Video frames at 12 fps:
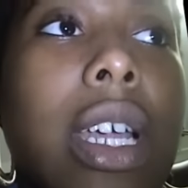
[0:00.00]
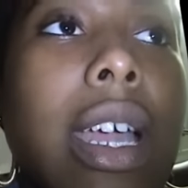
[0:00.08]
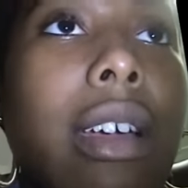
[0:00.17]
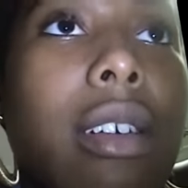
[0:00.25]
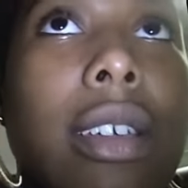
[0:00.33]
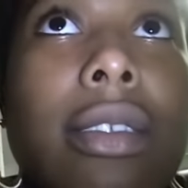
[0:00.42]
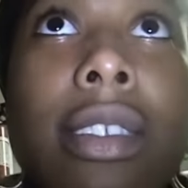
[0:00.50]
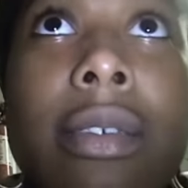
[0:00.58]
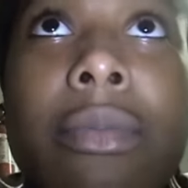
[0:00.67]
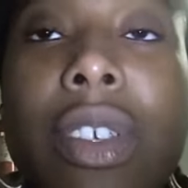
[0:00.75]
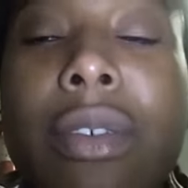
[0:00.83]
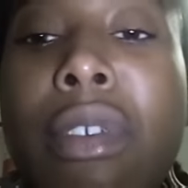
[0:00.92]
our
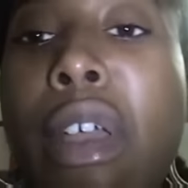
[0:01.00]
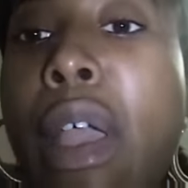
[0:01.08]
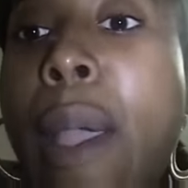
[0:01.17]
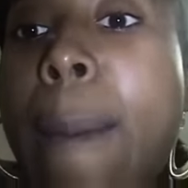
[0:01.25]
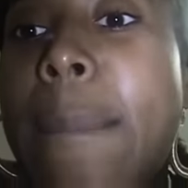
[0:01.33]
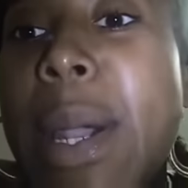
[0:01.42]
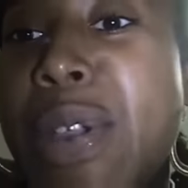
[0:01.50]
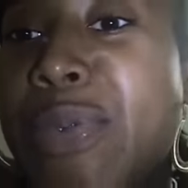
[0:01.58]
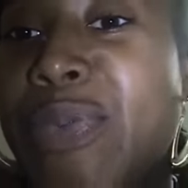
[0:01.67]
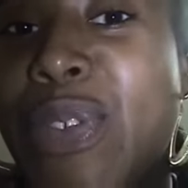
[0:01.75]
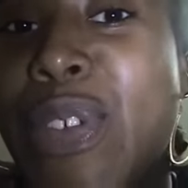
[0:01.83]
consumption. But